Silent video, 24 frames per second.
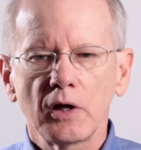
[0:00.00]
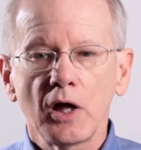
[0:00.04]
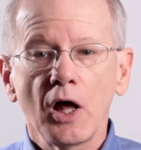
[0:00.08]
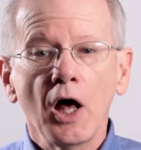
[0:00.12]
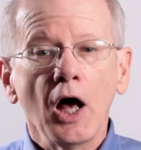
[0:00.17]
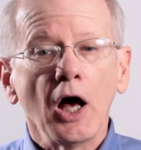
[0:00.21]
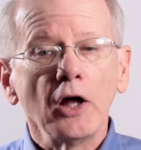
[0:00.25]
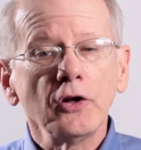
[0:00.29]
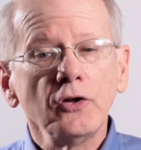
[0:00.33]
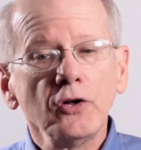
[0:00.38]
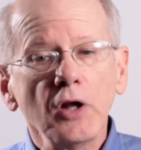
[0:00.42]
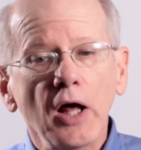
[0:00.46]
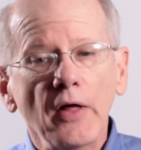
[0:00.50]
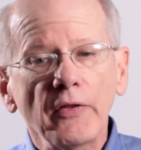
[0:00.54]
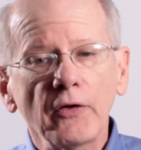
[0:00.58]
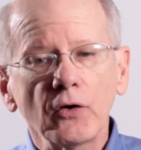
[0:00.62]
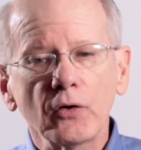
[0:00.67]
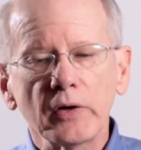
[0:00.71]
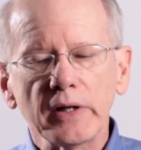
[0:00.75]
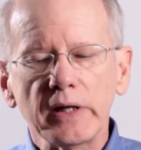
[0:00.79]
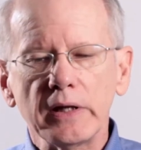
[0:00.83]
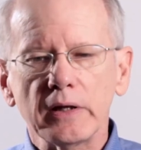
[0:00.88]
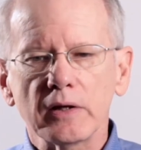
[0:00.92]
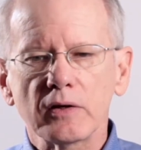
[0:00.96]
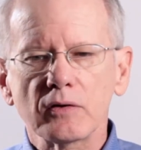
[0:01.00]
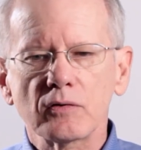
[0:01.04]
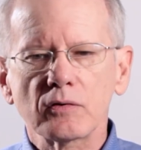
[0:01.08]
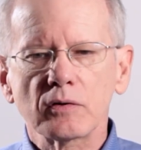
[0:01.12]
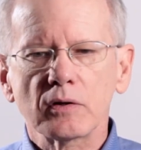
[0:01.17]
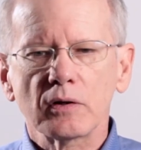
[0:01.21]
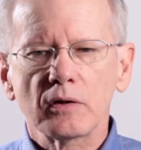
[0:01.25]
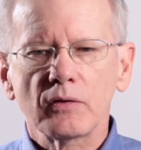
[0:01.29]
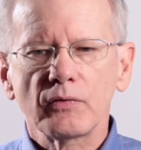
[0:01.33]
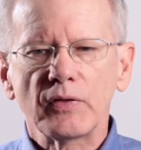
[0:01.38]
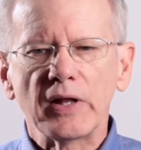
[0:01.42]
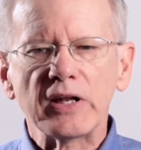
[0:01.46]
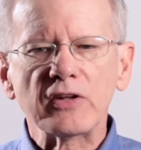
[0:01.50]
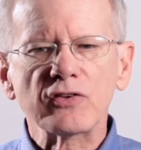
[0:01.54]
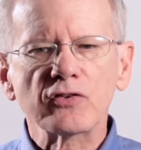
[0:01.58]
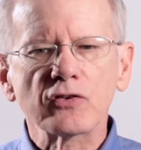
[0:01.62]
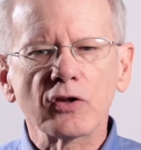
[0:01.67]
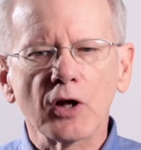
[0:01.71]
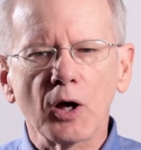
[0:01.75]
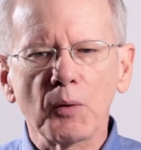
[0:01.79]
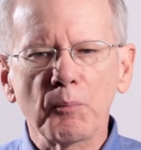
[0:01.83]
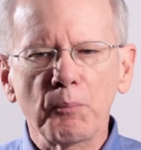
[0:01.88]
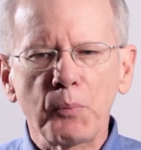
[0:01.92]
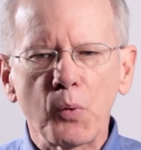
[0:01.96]
Another is that at
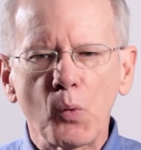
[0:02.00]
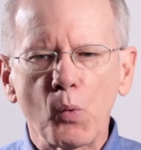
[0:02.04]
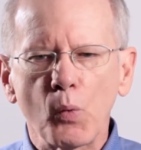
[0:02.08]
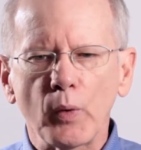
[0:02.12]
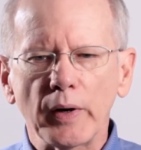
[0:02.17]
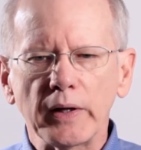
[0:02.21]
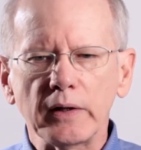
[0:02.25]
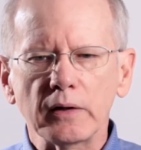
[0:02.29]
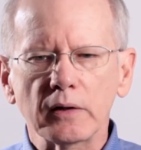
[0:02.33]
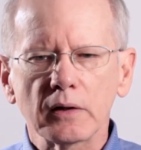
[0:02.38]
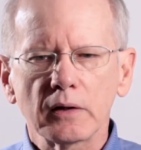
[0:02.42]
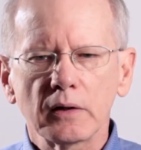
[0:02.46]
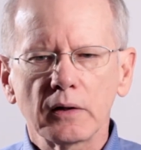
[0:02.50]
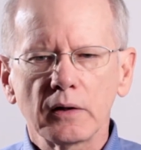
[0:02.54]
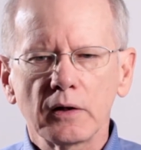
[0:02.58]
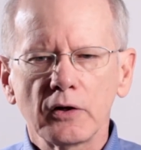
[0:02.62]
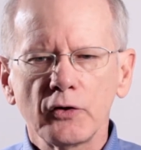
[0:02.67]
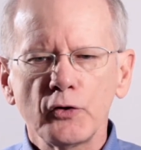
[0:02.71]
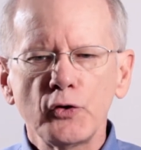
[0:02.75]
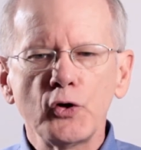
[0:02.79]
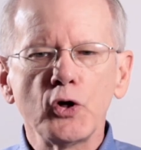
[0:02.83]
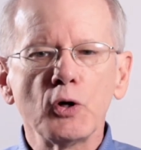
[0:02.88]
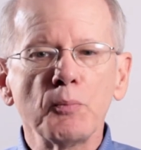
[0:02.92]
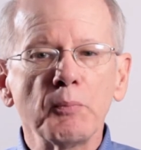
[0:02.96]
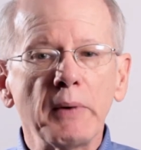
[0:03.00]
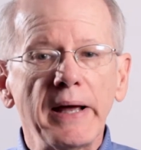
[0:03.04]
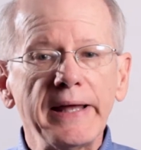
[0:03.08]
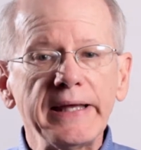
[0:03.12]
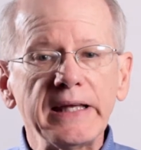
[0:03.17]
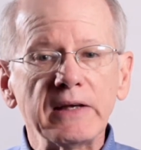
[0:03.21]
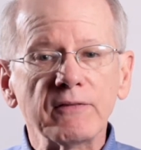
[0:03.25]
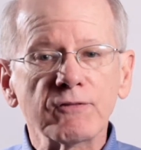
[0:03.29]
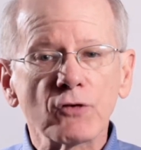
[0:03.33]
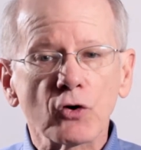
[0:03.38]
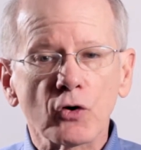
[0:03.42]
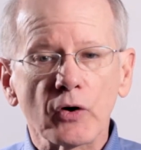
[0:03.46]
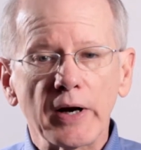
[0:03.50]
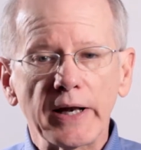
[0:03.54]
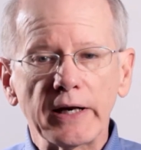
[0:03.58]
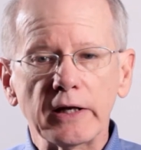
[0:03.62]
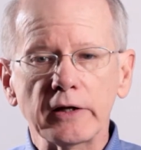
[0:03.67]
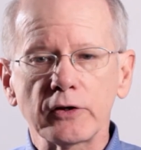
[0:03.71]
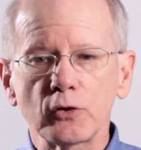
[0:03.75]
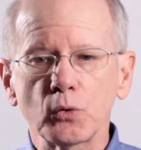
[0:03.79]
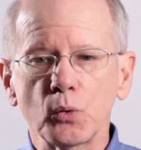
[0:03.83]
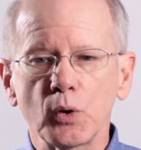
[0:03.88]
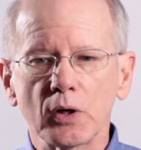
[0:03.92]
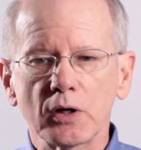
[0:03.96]
some point you may give
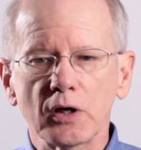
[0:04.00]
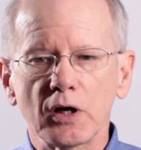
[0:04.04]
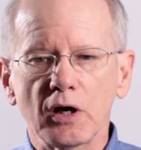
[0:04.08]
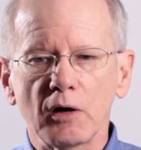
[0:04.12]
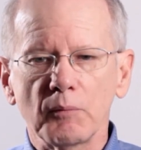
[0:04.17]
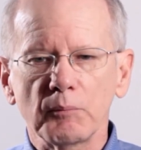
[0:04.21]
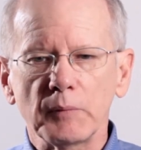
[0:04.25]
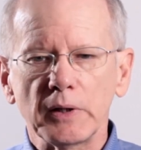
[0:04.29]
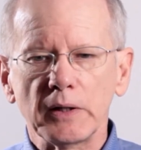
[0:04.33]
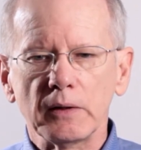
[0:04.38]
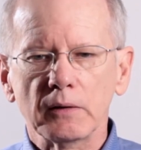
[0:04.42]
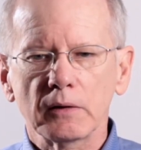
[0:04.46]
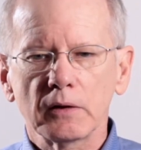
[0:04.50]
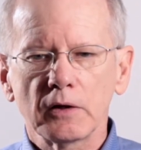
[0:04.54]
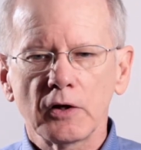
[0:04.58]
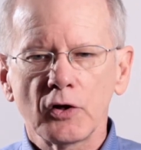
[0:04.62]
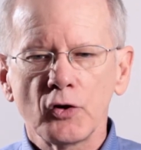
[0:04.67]
credit to a company.